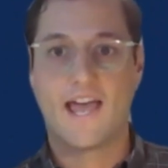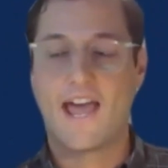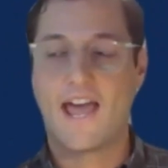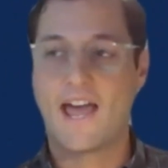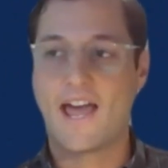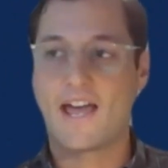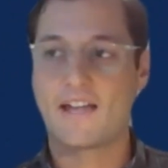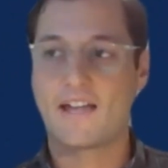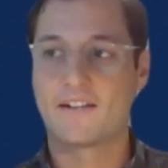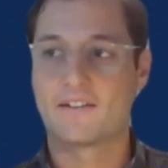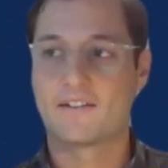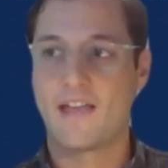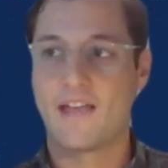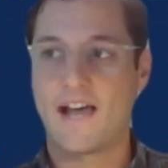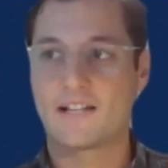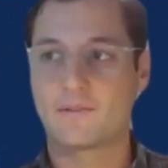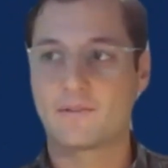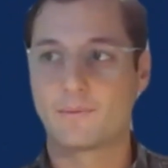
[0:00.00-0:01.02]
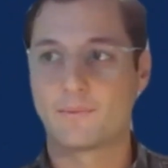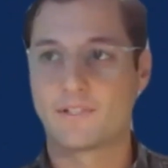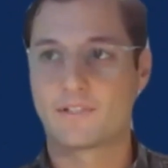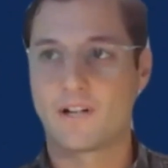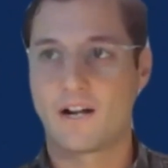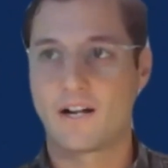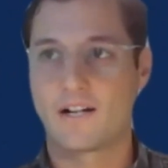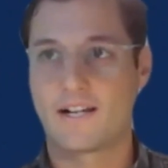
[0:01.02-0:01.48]
And that's when we
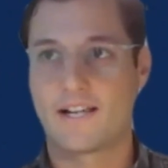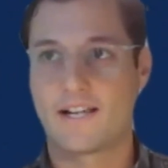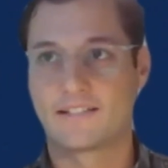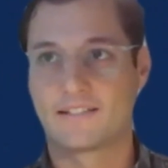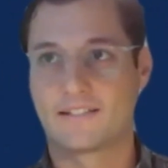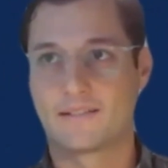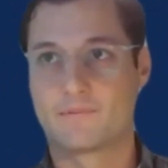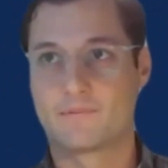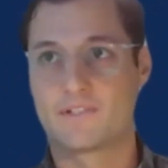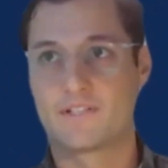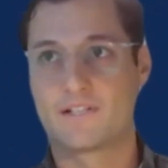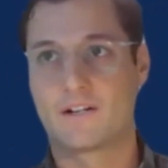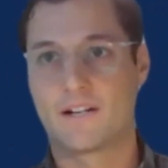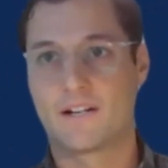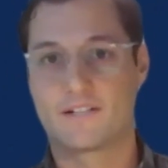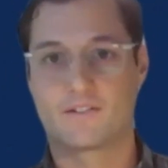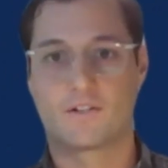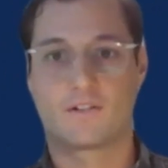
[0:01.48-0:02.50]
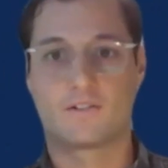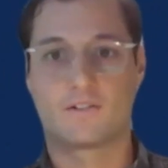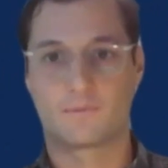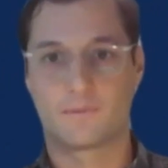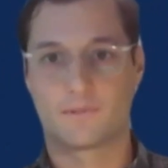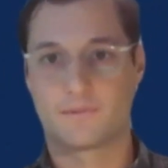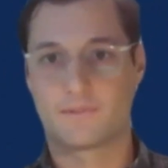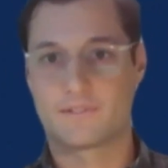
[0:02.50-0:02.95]
started to hit some serious
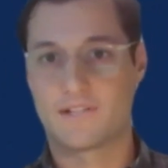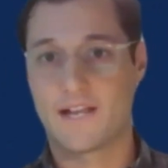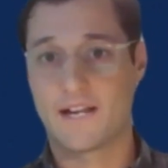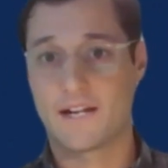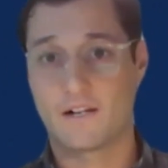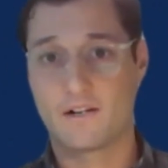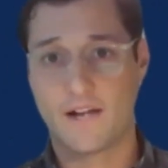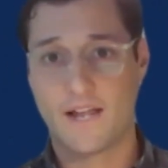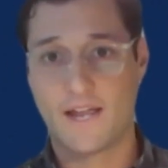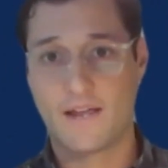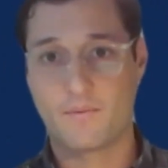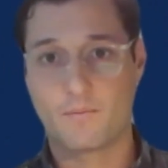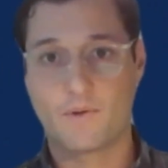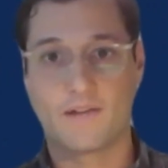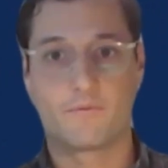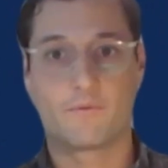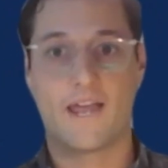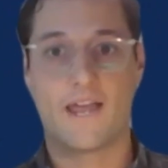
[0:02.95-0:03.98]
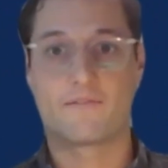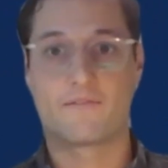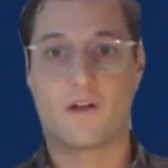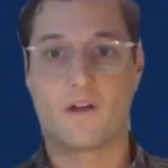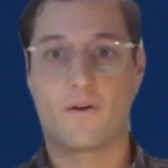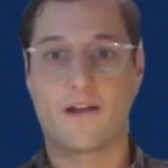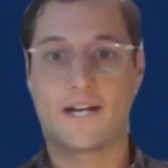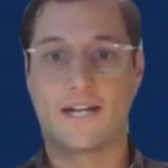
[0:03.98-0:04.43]
hurdles, which was okay, if we have
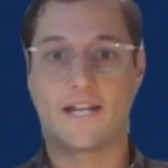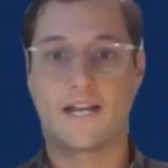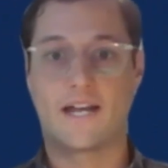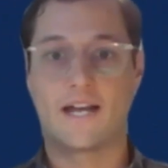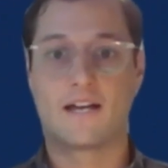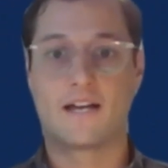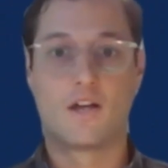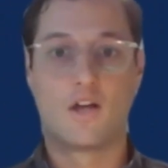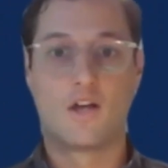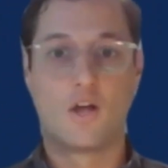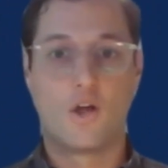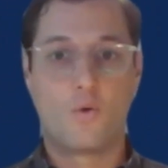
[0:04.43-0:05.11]
no idea